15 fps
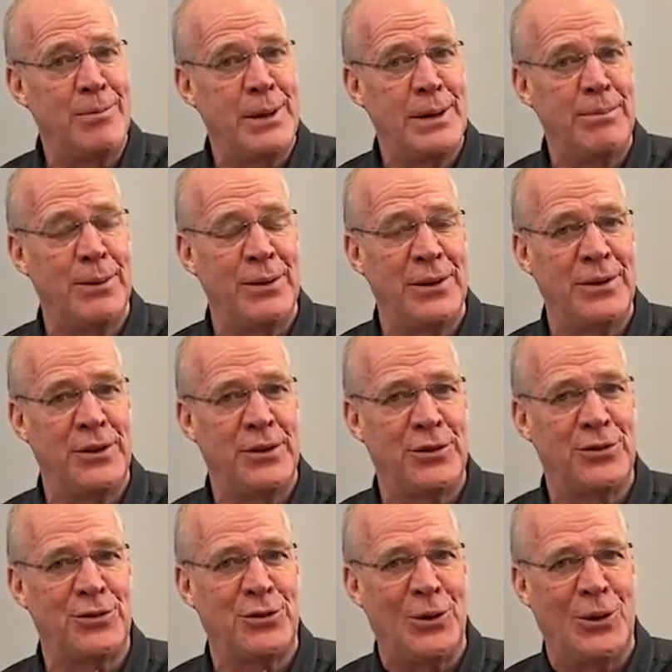people into the
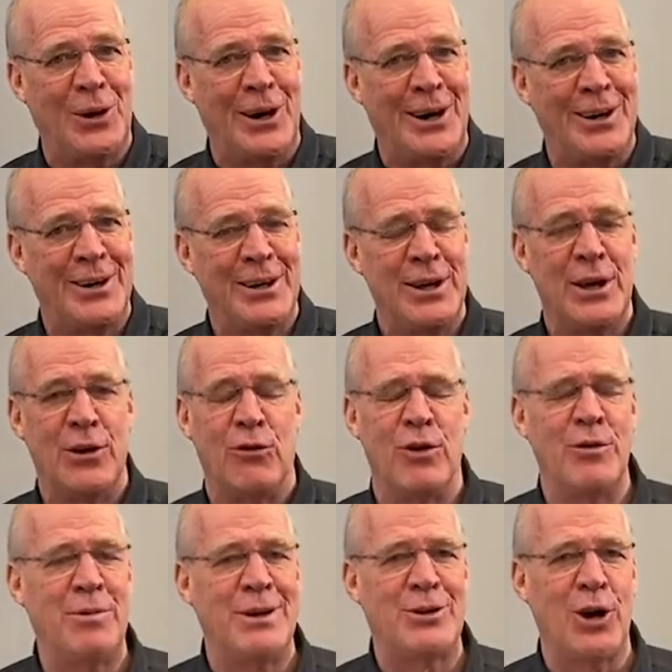store.
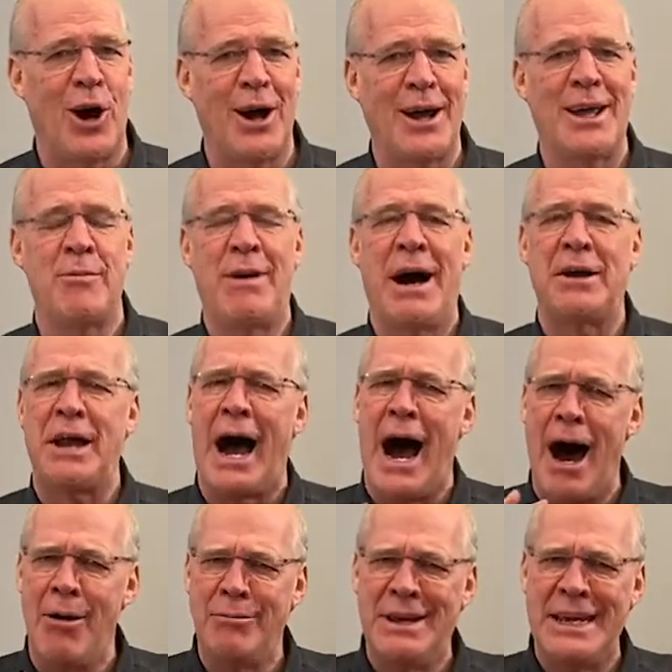We've been talking about
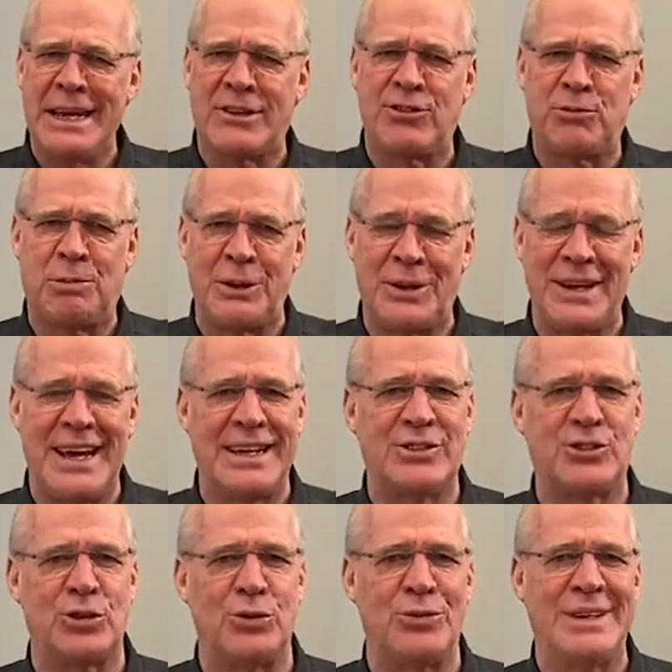
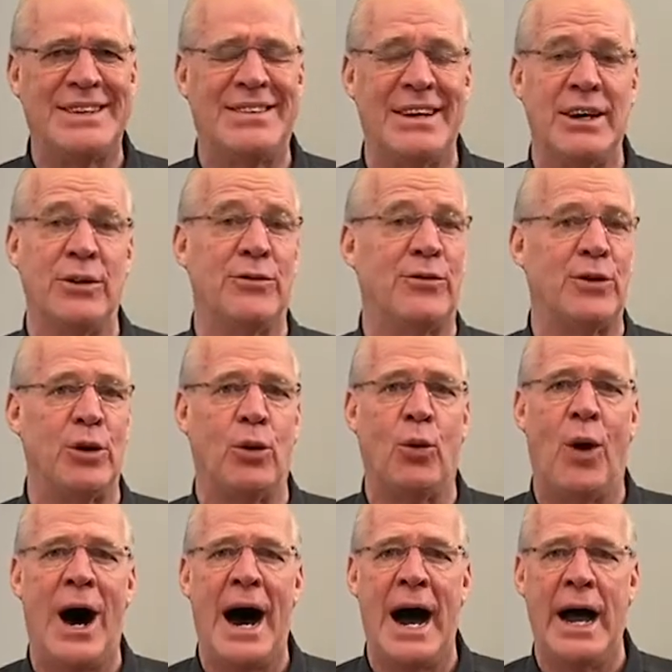omniexperiential retail for a
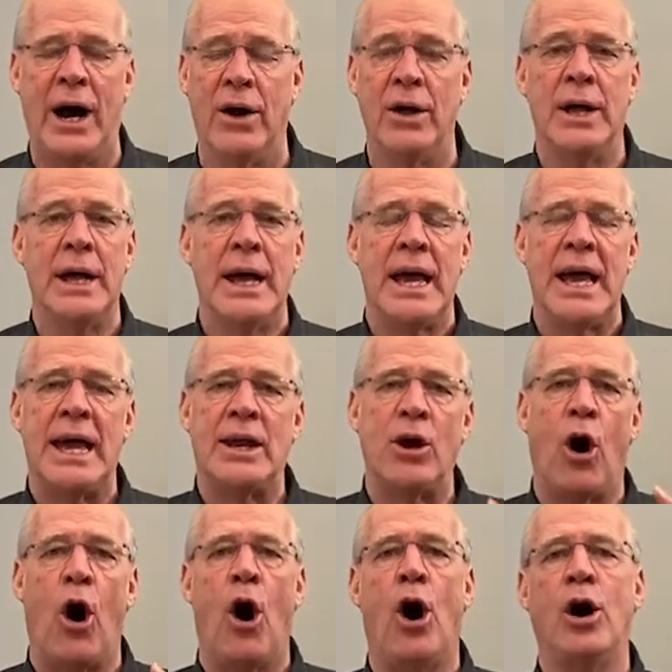while, and
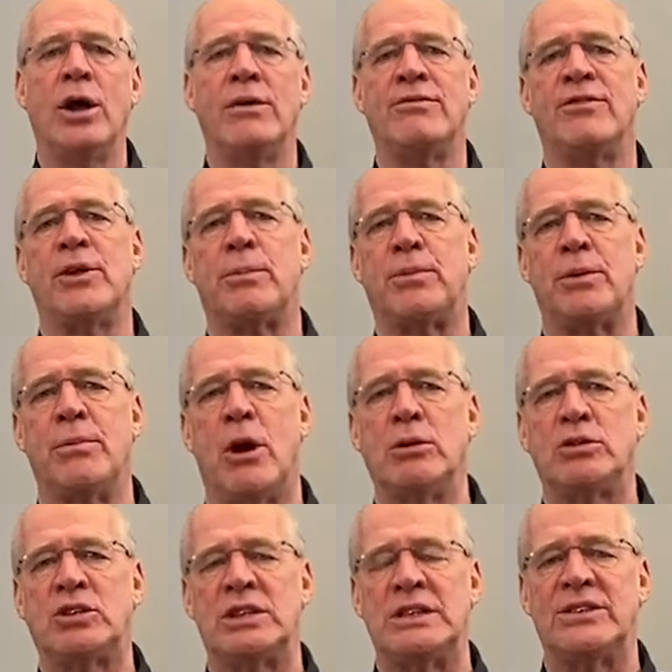all of the
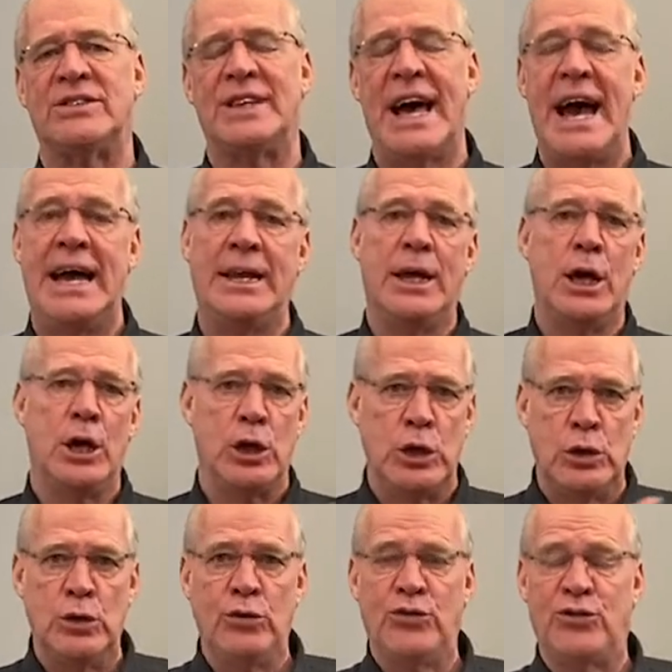promotions that
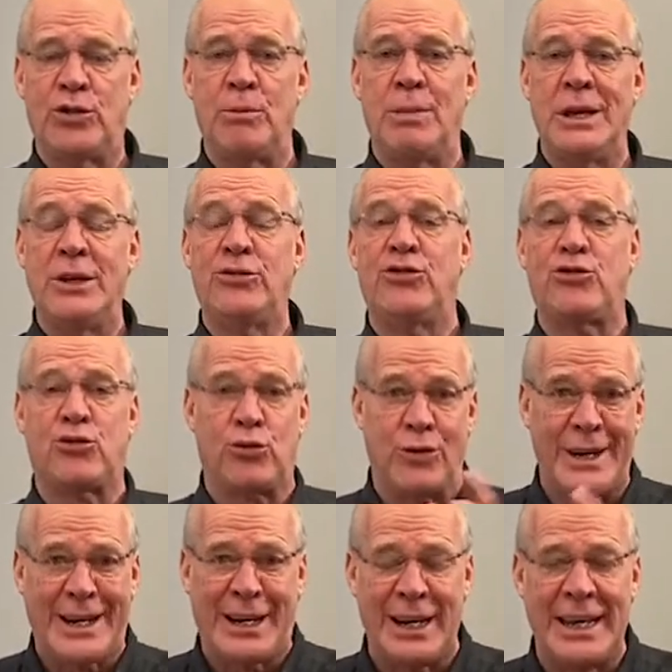used to be
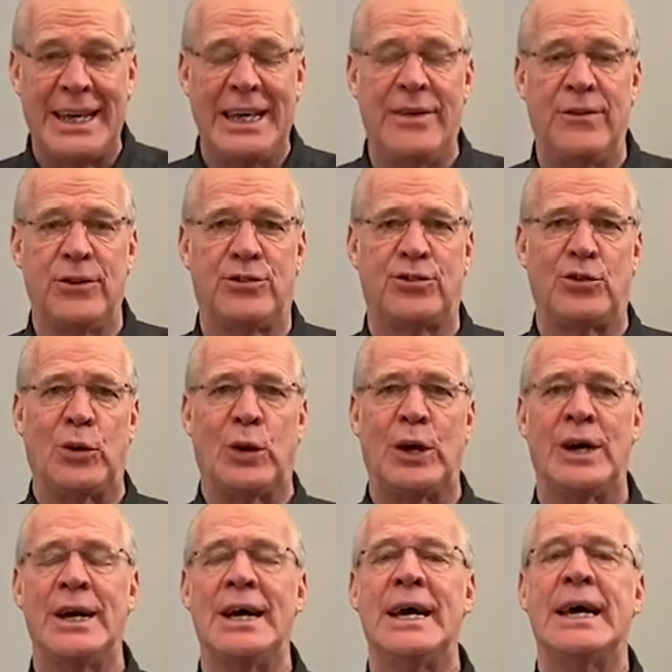strictly in the
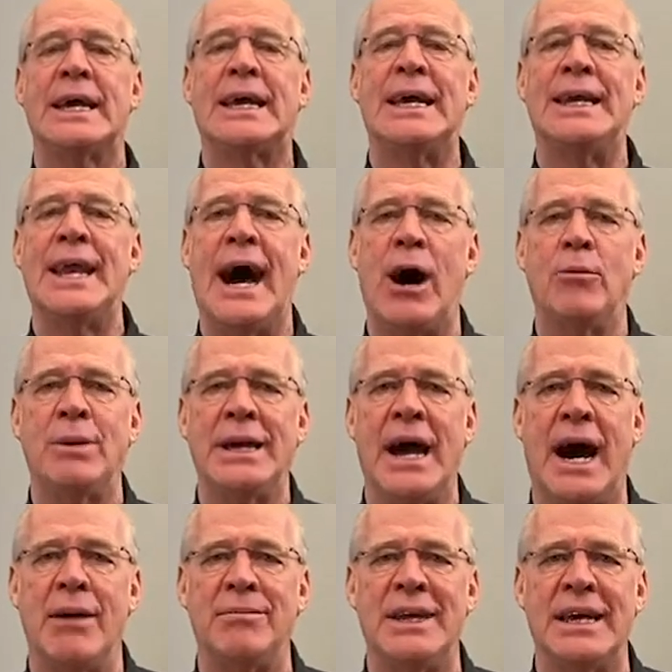store can now be
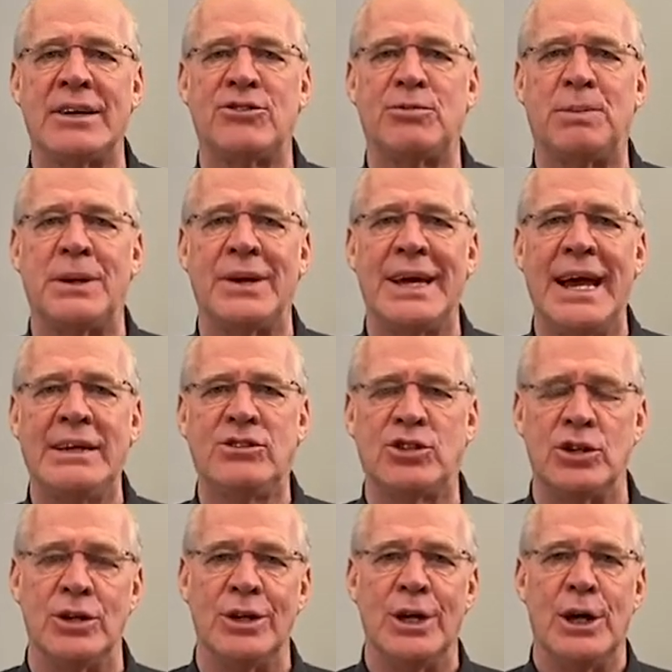omniexperiential.